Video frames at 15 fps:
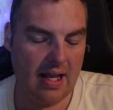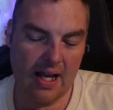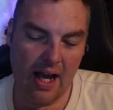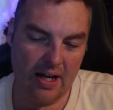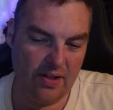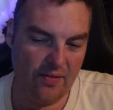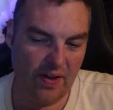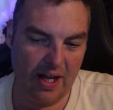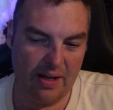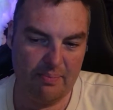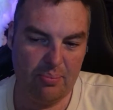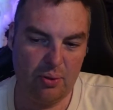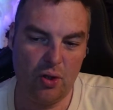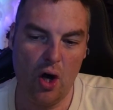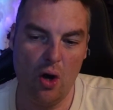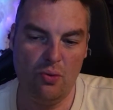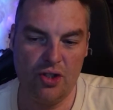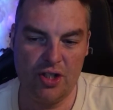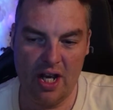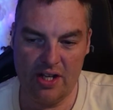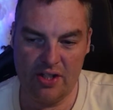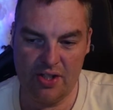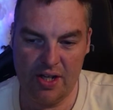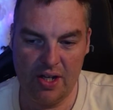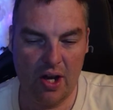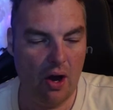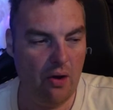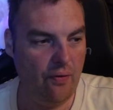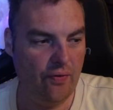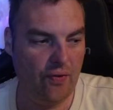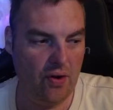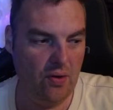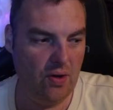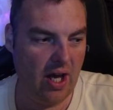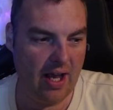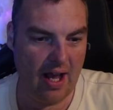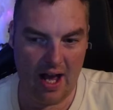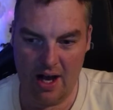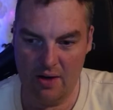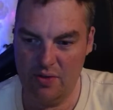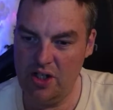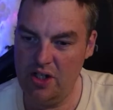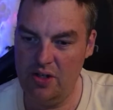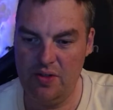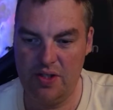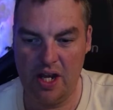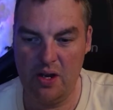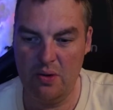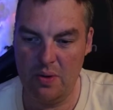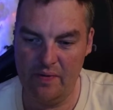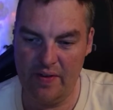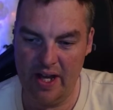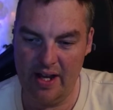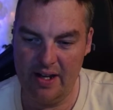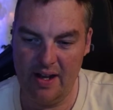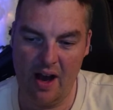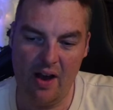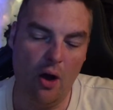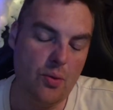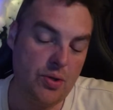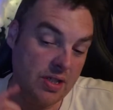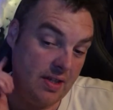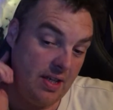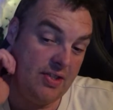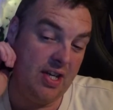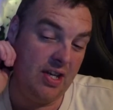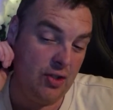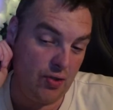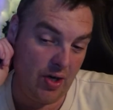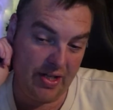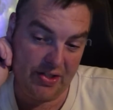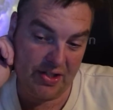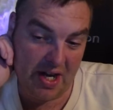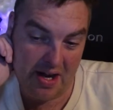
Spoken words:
like process you go through? Like, how do you deal with it? I always think that's interesting.